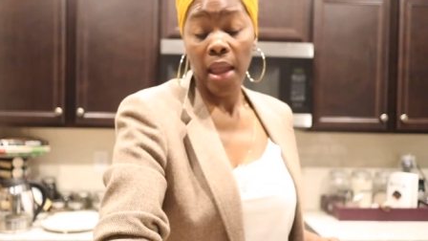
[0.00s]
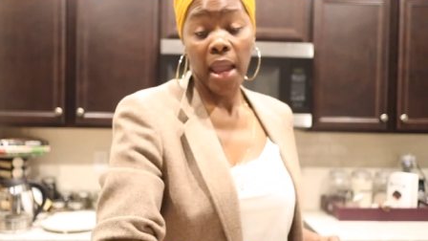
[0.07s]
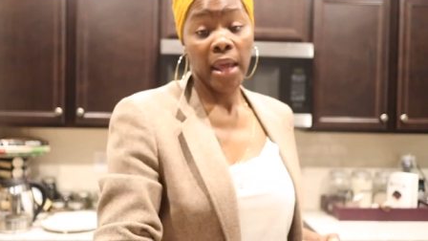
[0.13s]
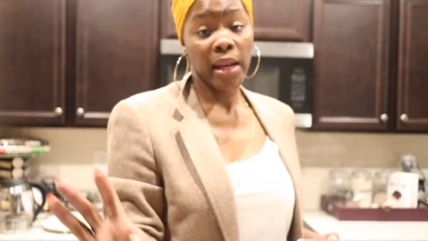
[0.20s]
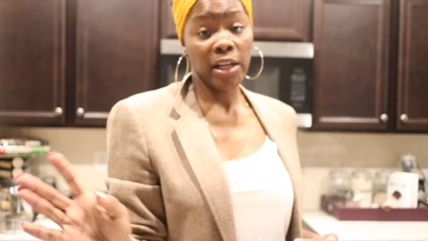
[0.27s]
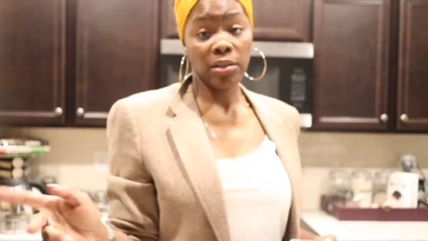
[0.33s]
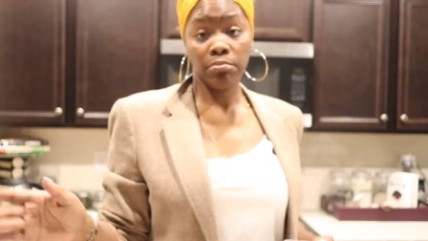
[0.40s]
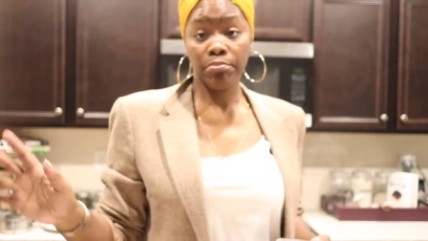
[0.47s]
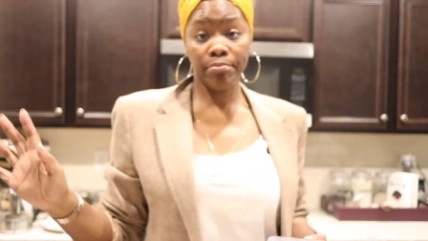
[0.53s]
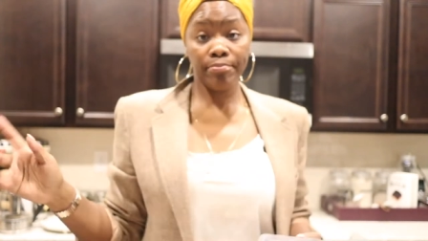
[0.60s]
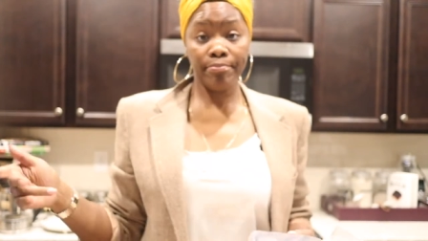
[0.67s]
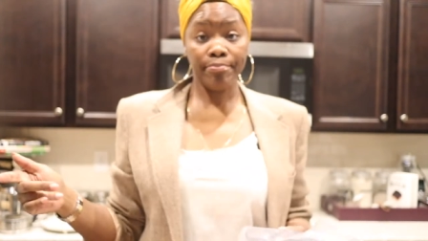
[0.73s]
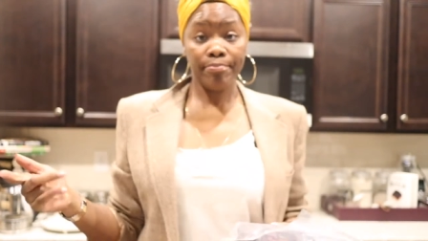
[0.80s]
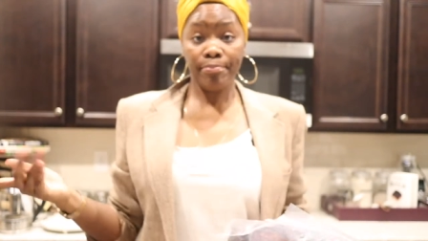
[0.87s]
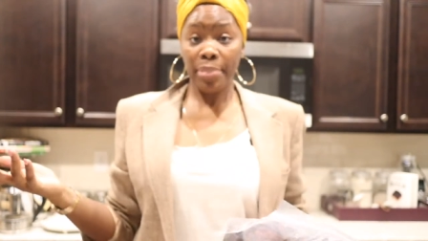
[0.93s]
And I
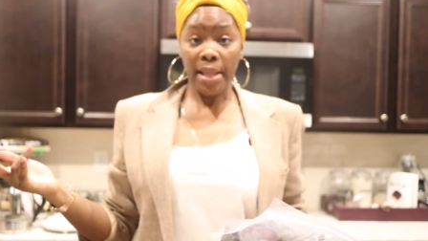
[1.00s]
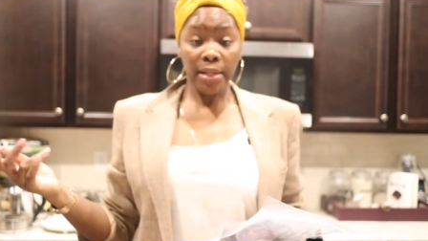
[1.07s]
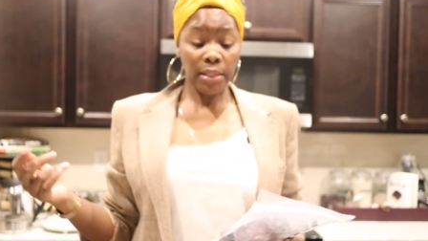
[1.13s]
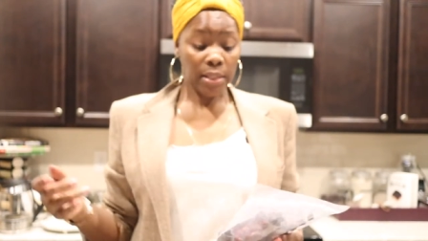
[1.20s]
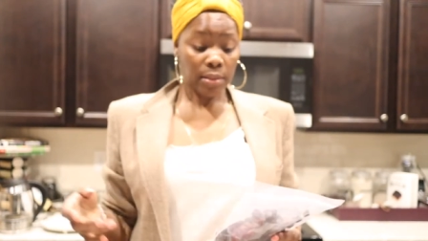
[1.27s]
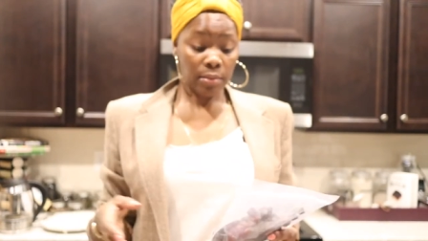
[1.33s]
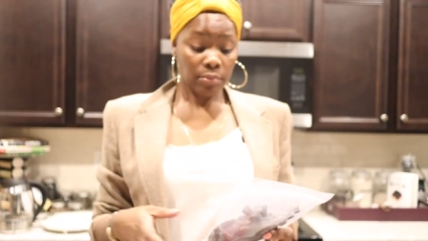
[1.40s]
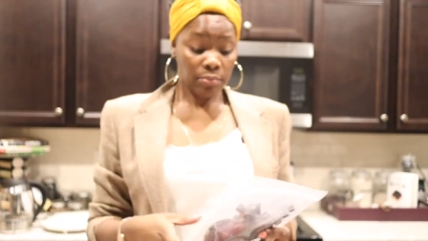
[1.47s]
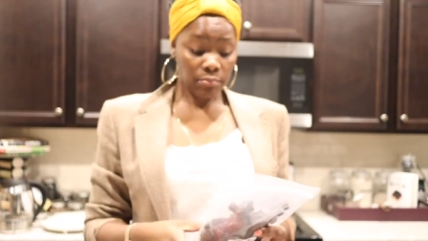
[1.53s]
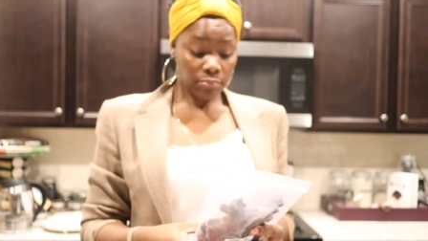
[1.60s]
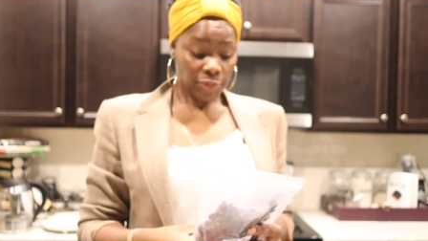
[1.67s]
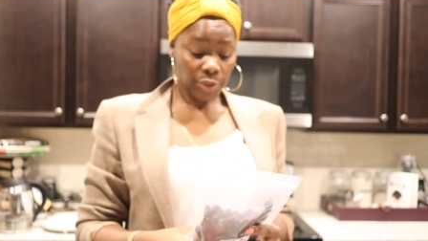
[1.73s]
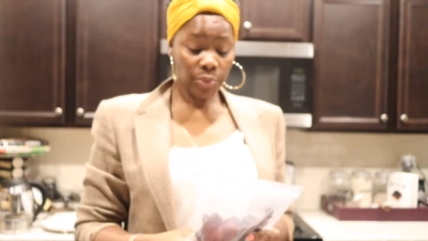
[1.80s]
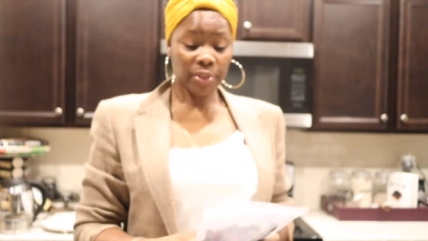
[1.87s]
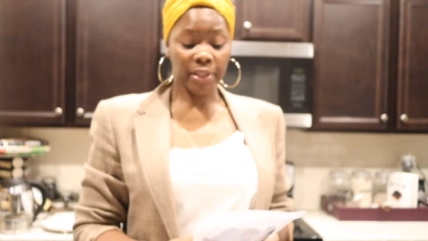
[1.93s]
blend it,
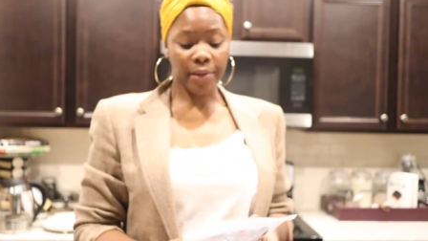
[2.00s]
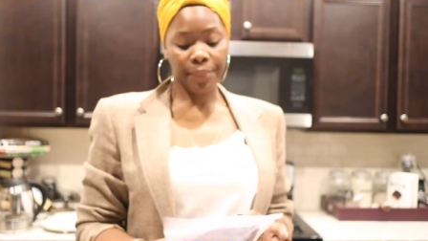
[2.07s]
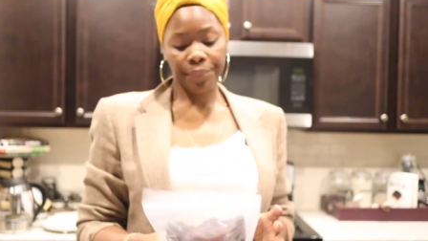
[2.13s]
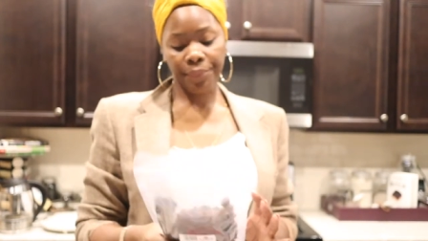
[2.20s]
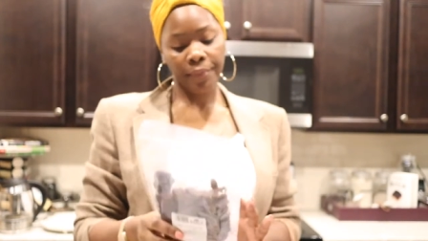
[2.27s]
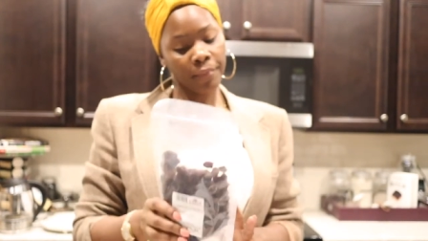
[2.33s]
juice it